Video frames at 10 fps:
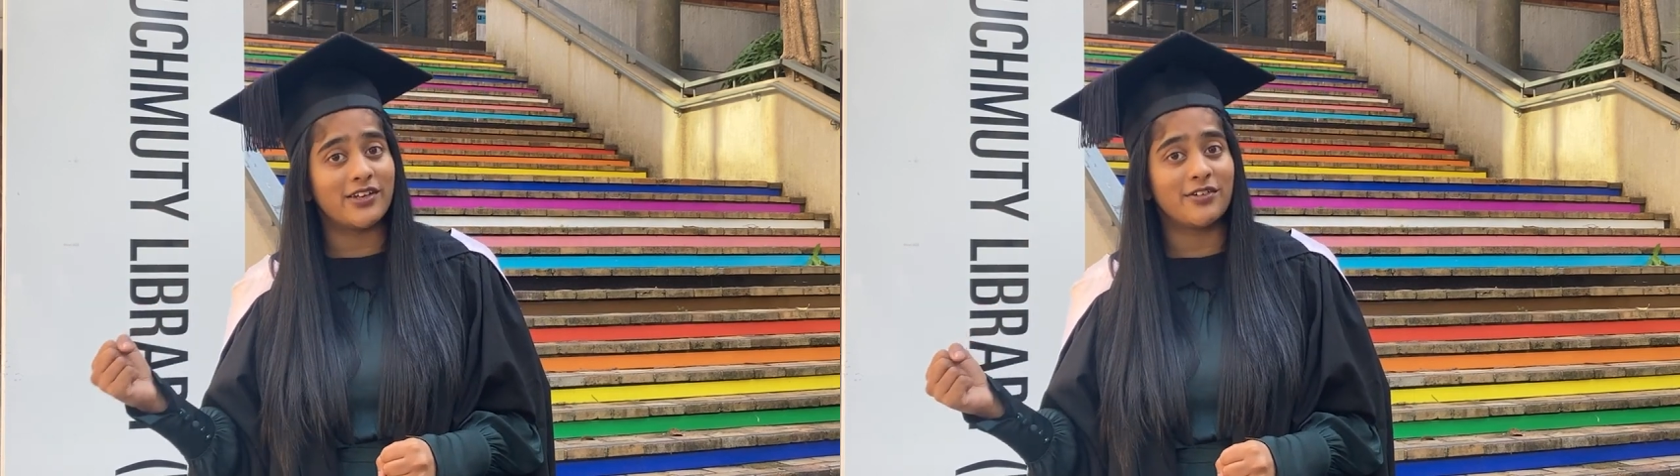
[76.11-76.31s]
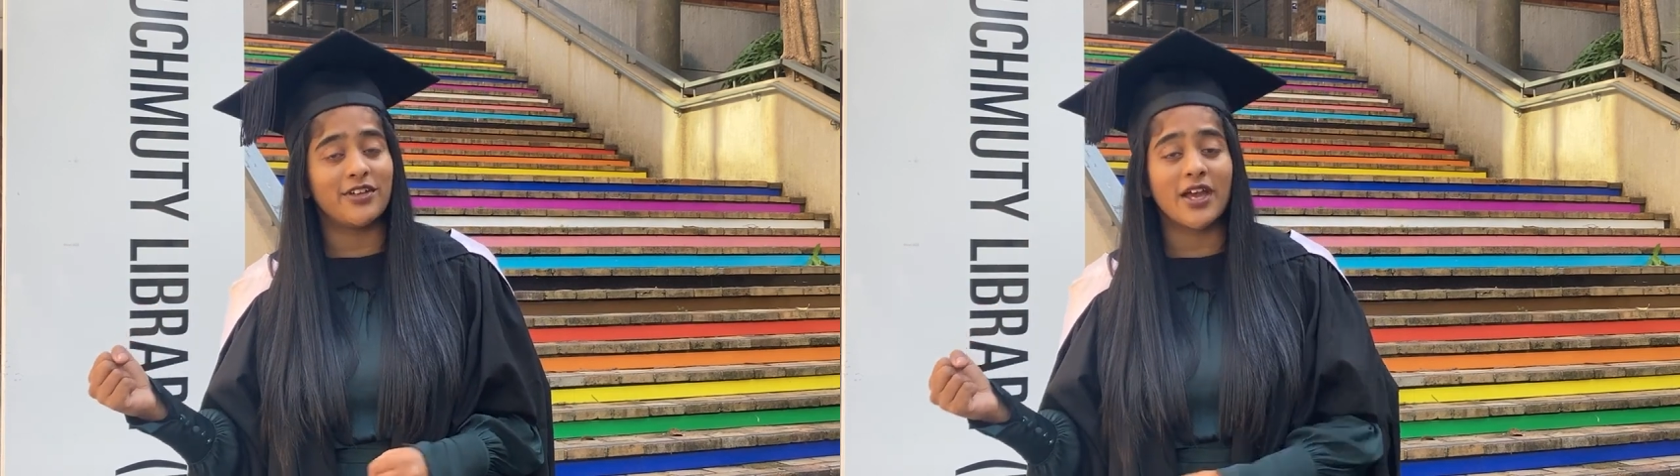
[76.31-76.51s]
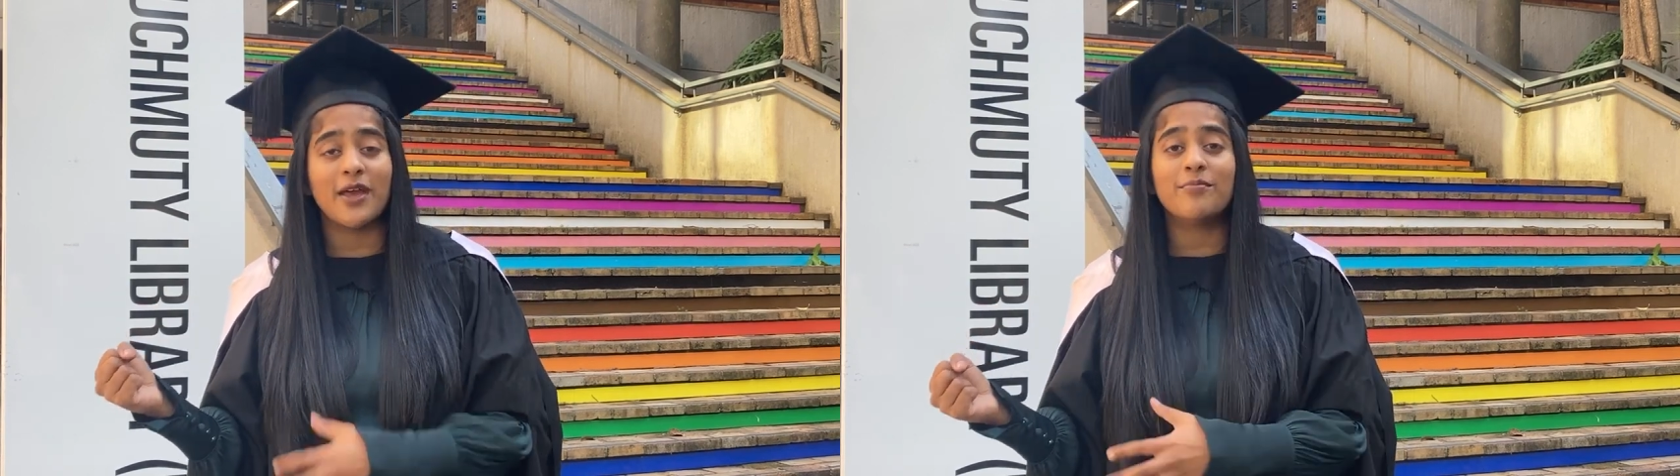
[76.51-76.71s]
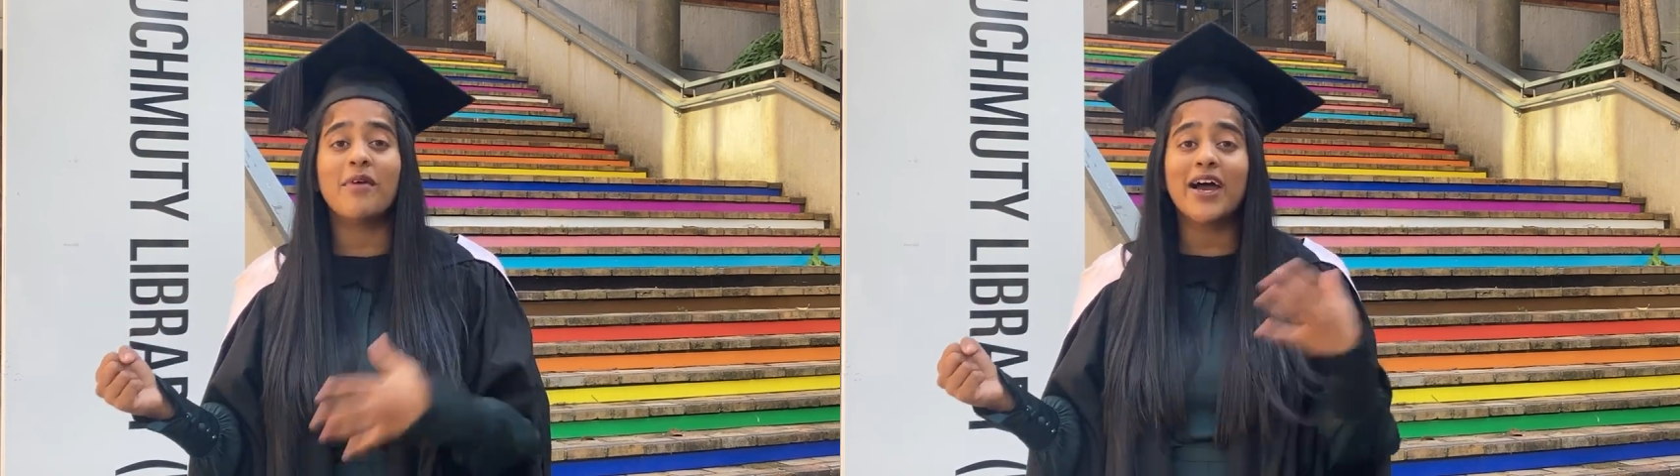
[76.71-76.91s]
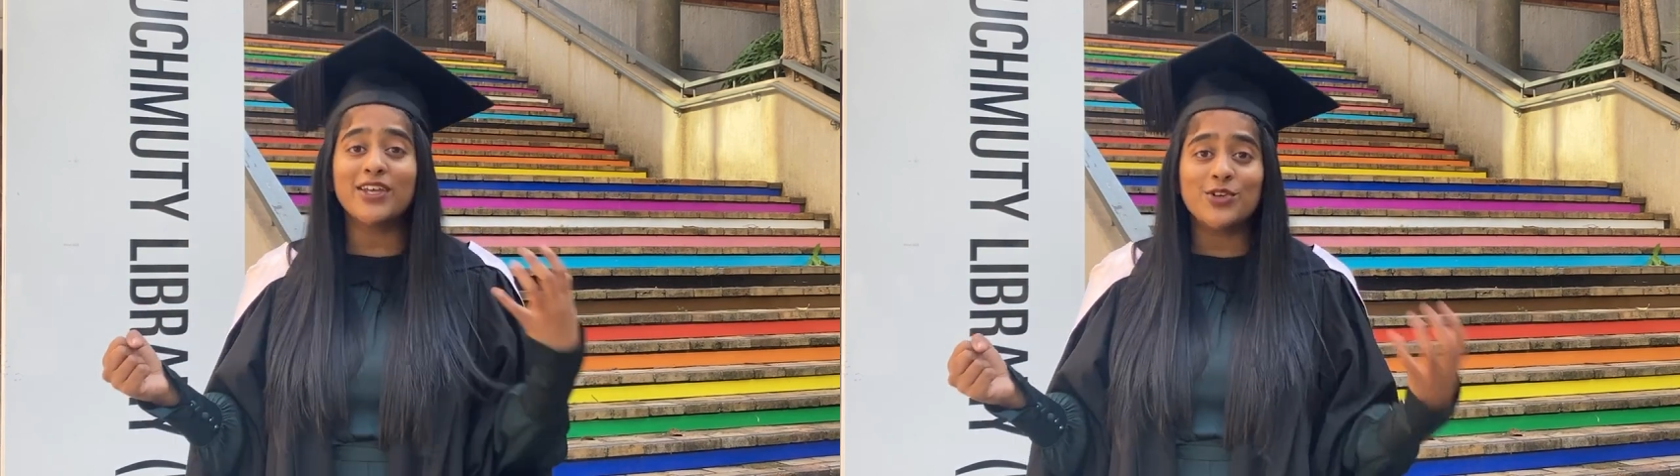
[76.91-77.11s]
career and
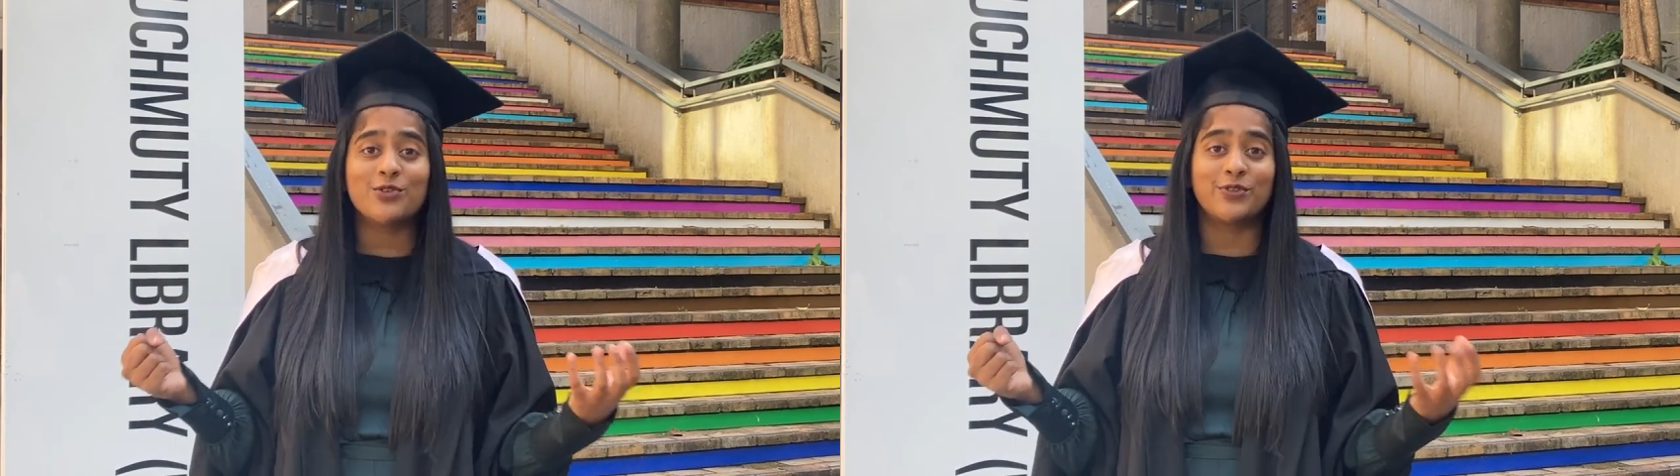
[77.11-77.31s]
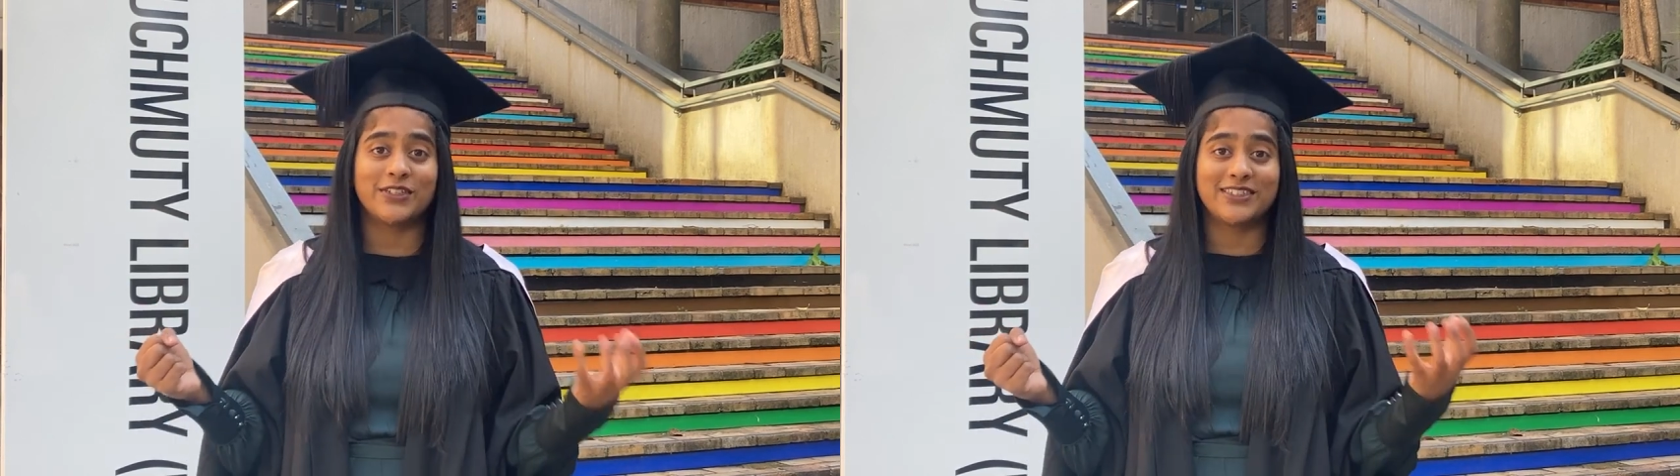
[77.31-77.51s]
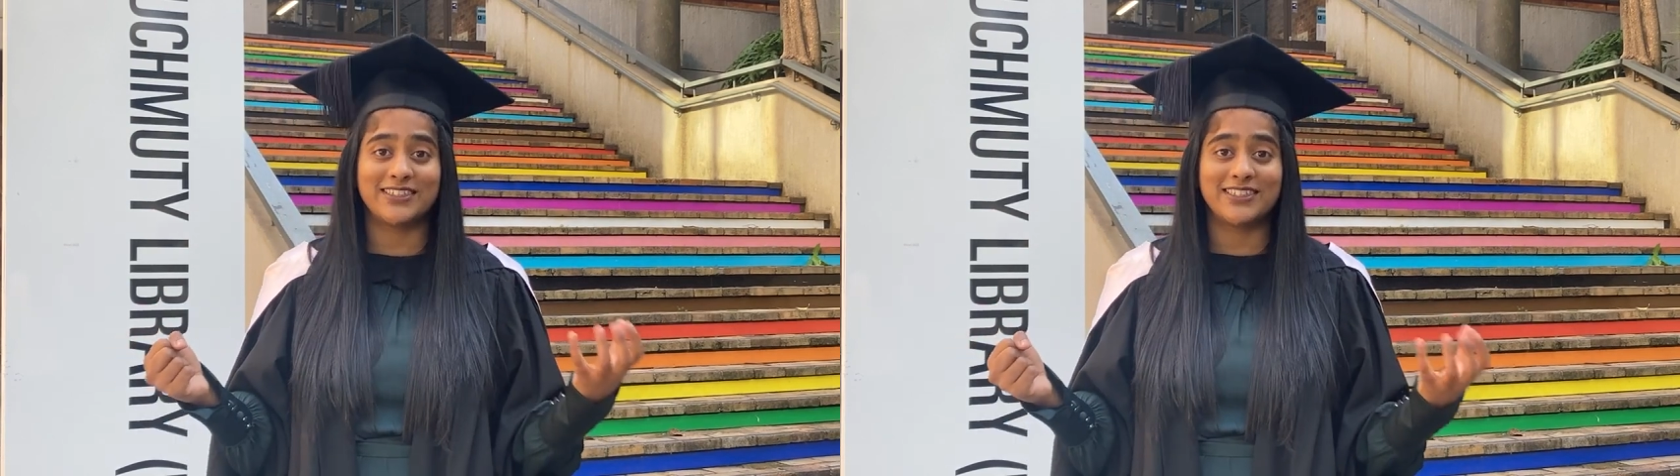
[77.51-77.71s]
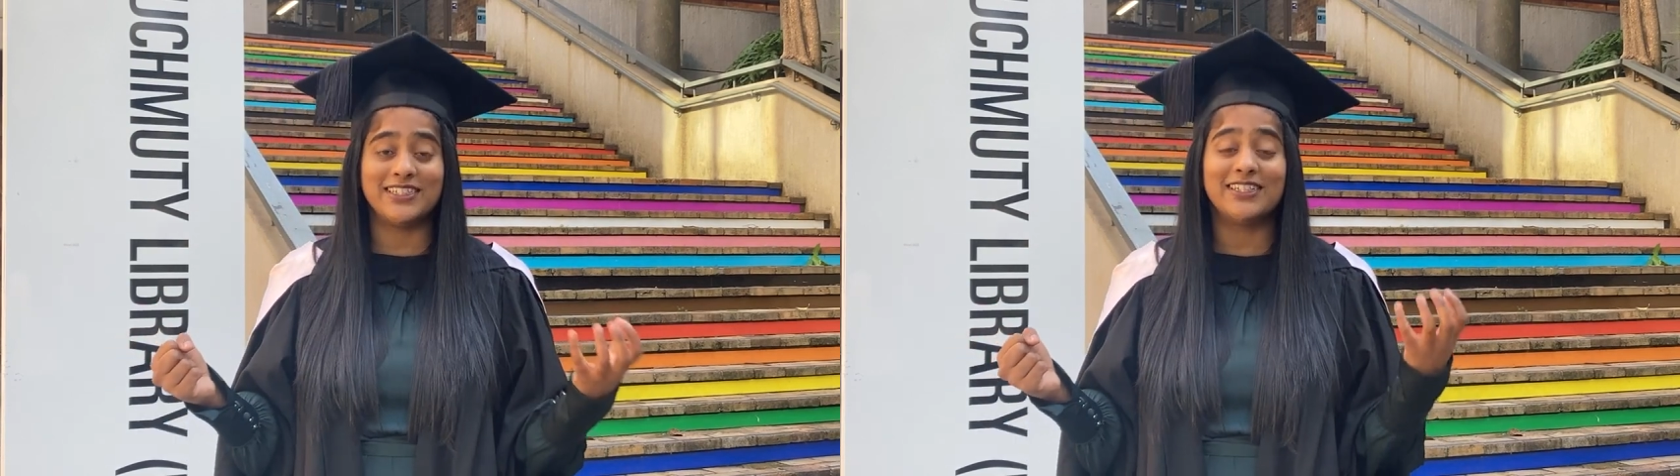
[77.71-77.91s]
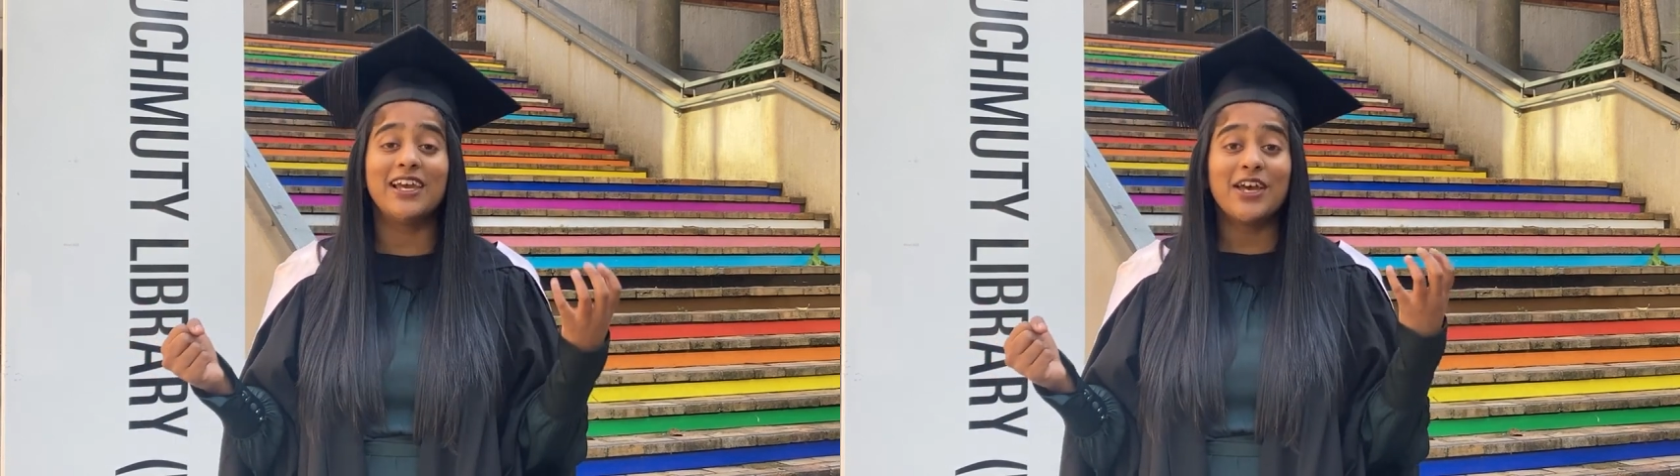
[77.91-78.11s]
my university